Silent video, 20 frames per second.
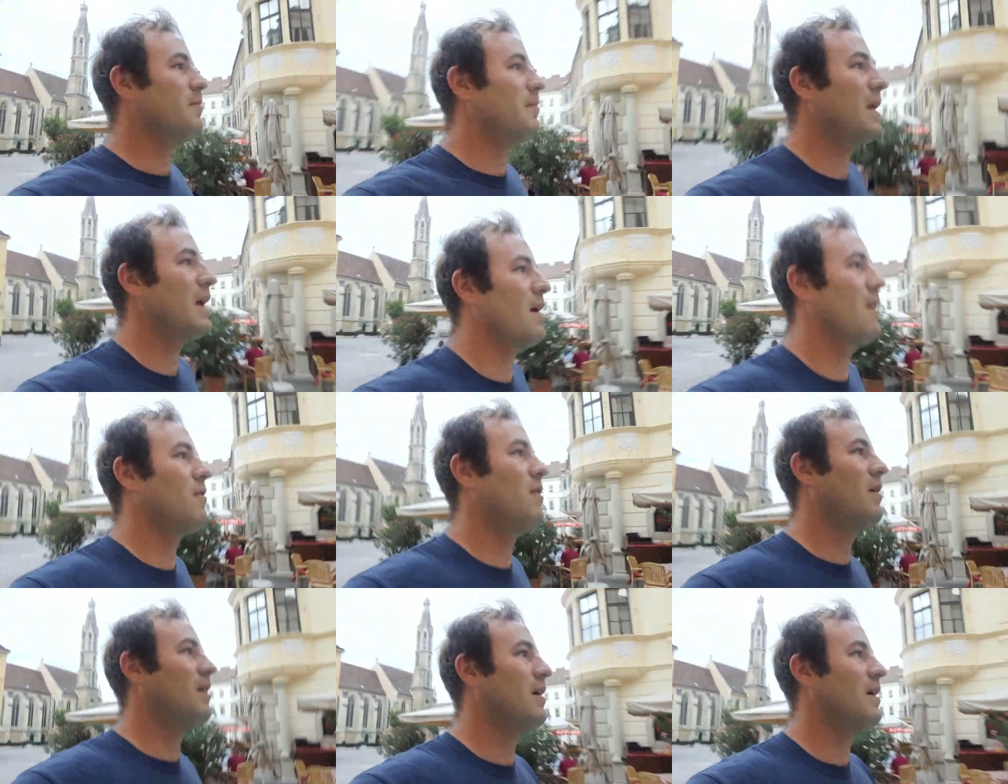Now,
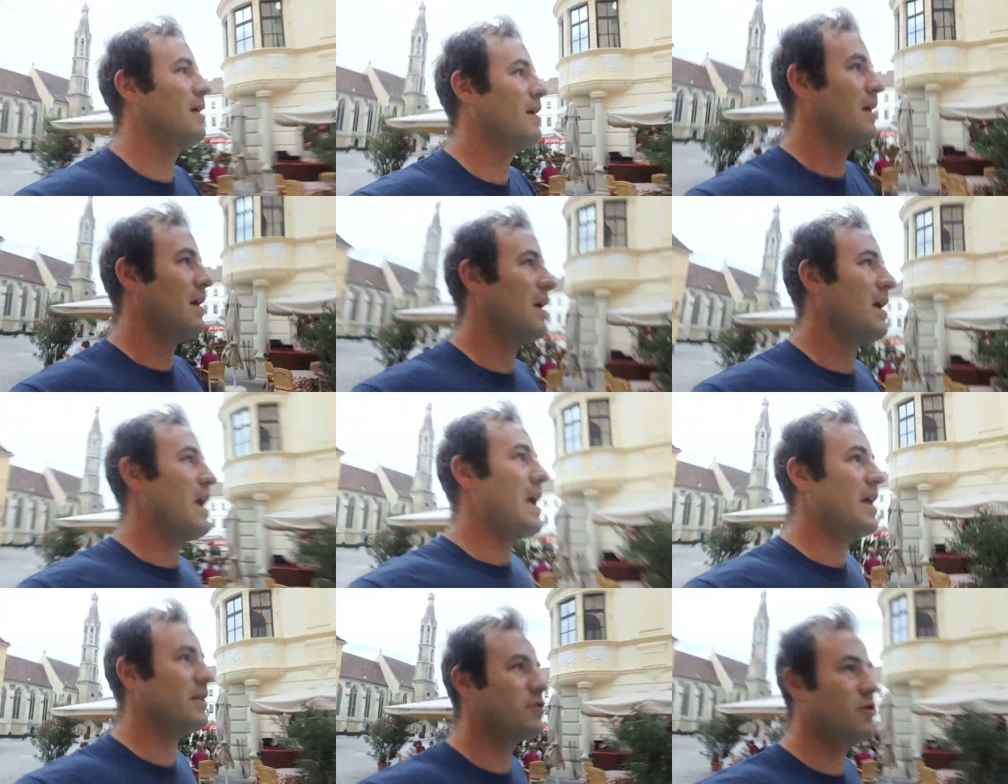
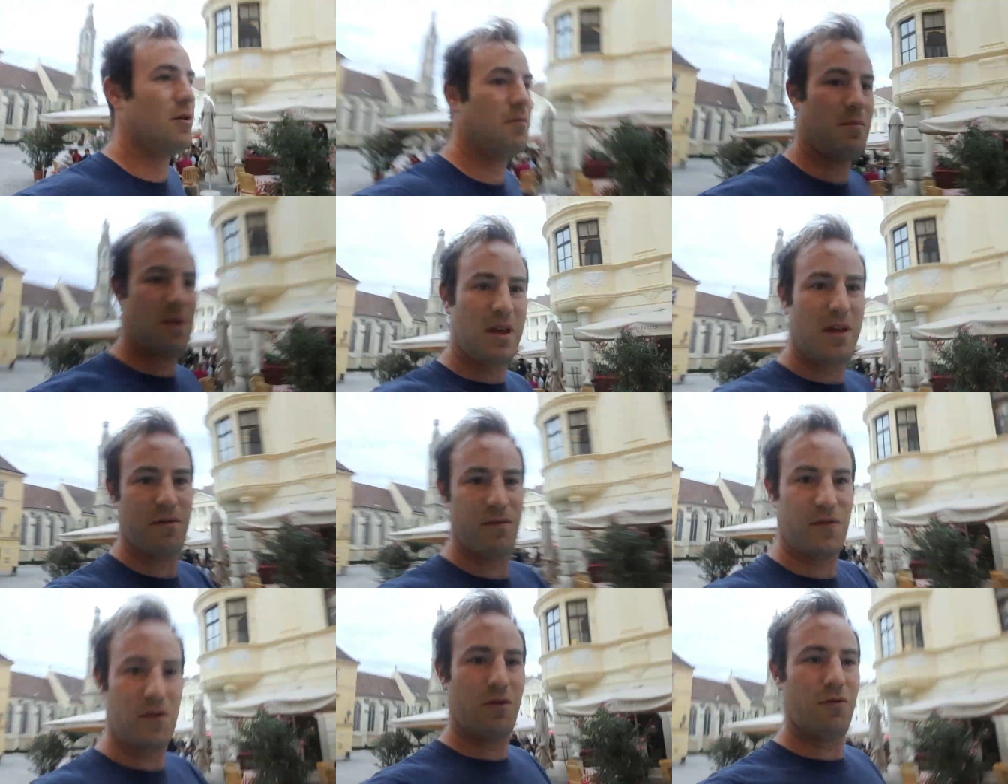it took me a
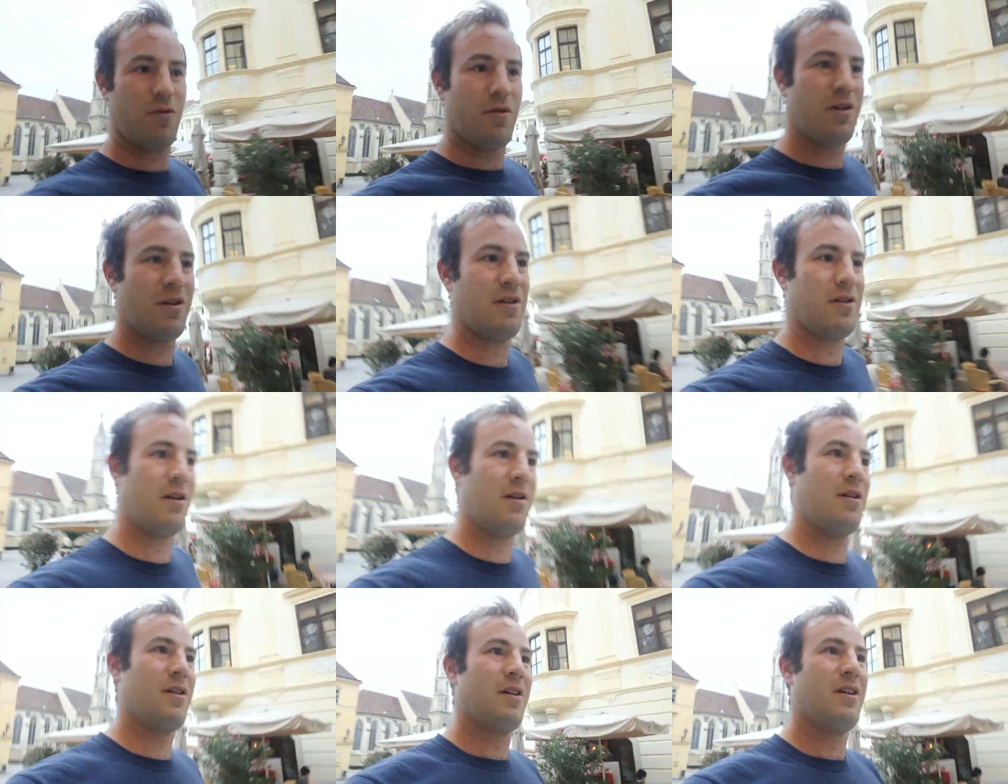few
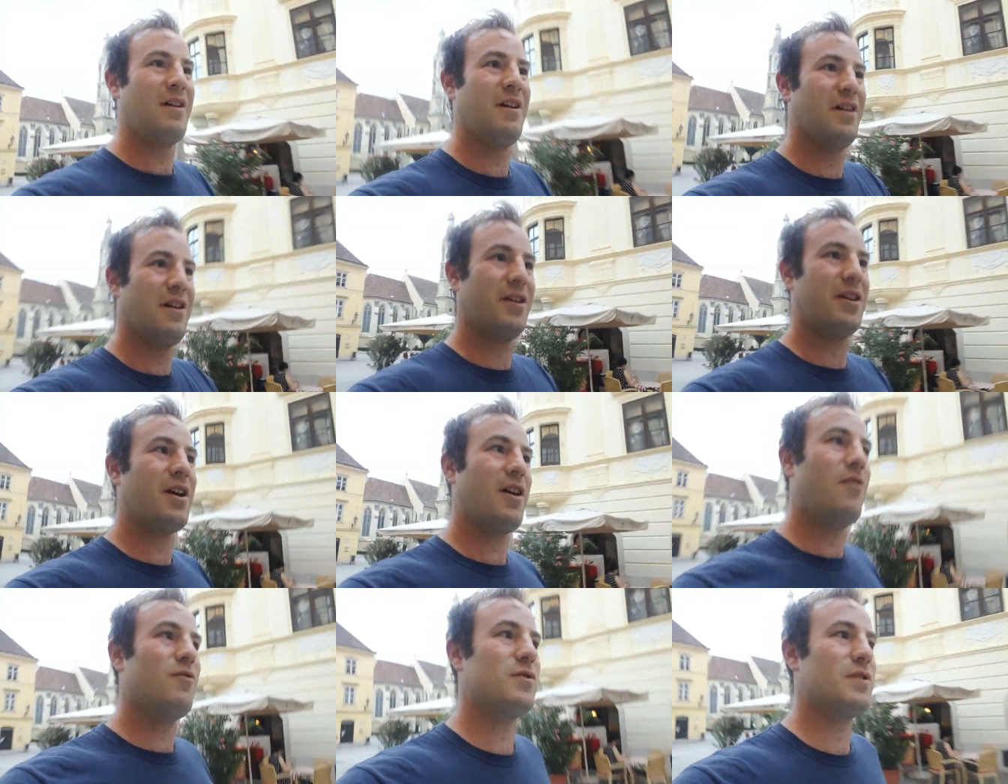
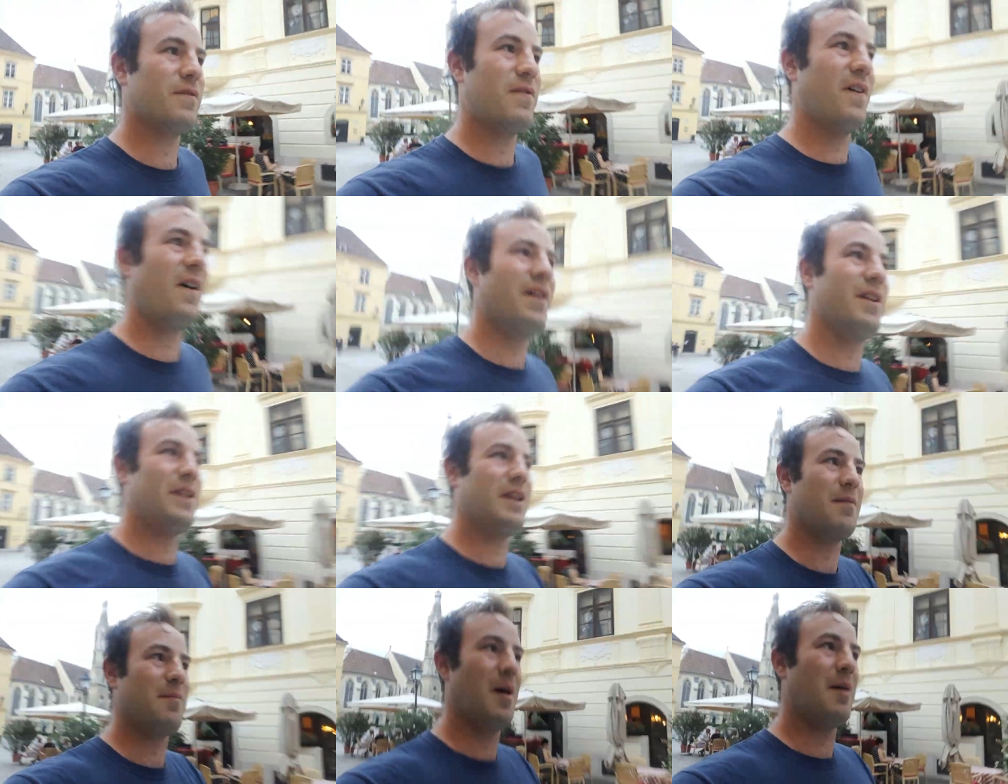goes at finding them.